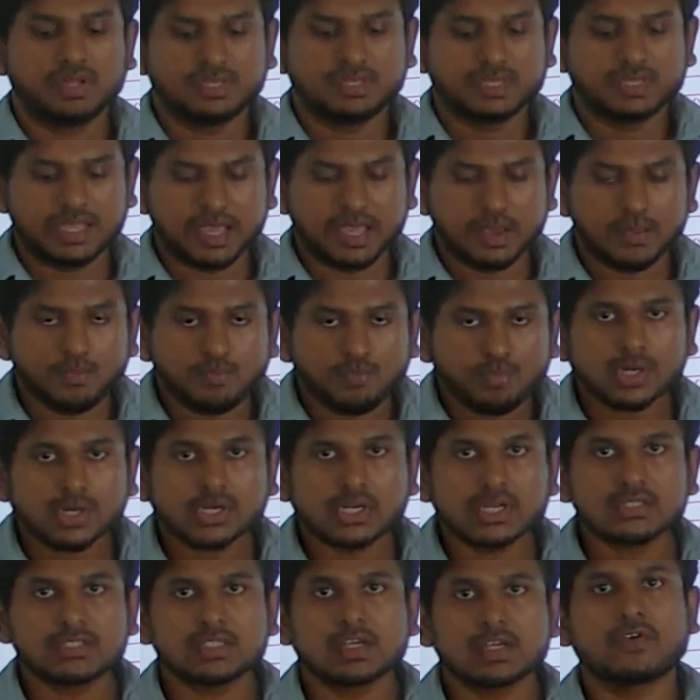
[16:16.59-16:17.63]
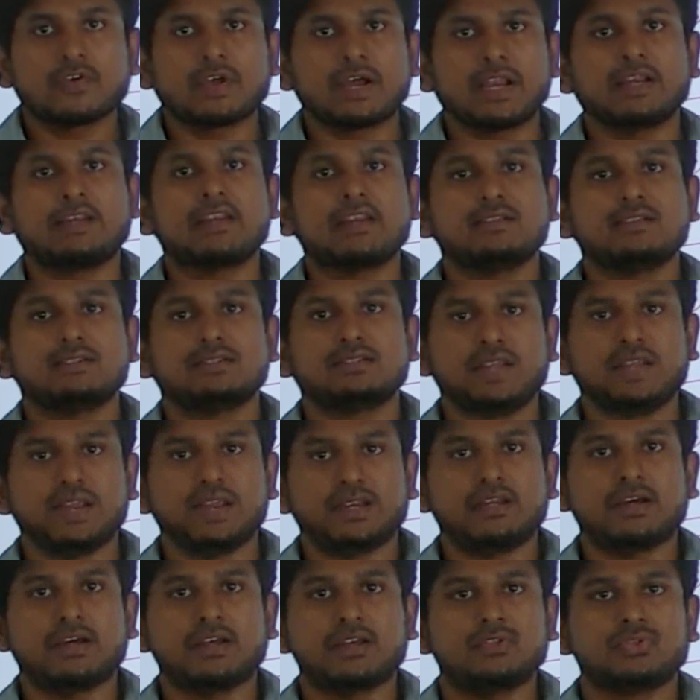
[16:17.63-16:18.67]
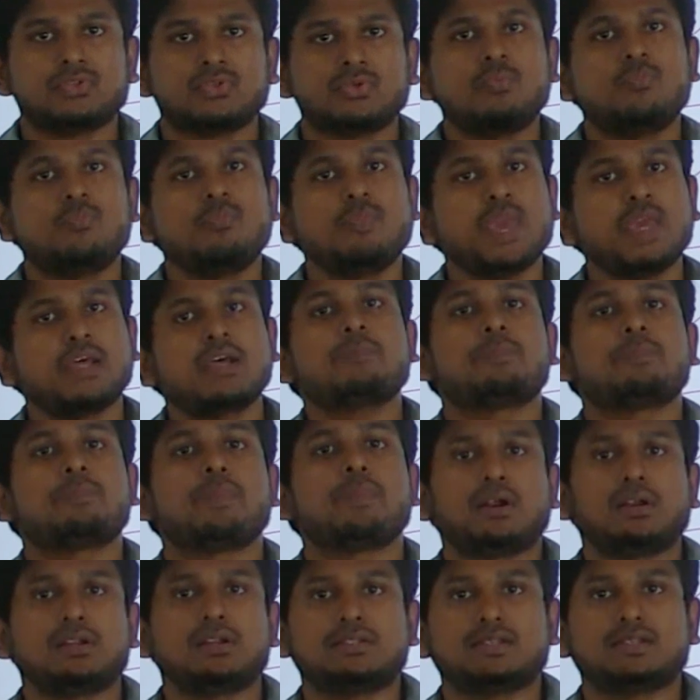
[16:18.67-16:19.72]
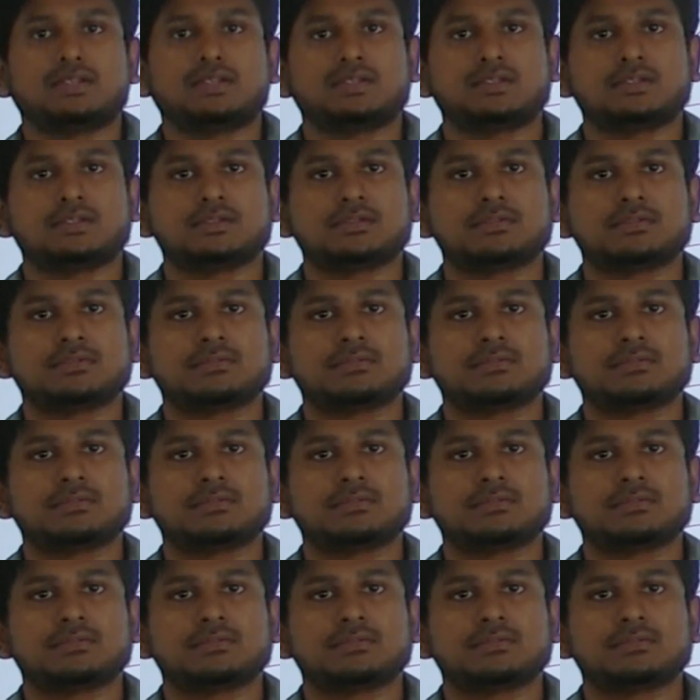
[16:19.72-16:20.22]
the importance of collecting this data is to make a policies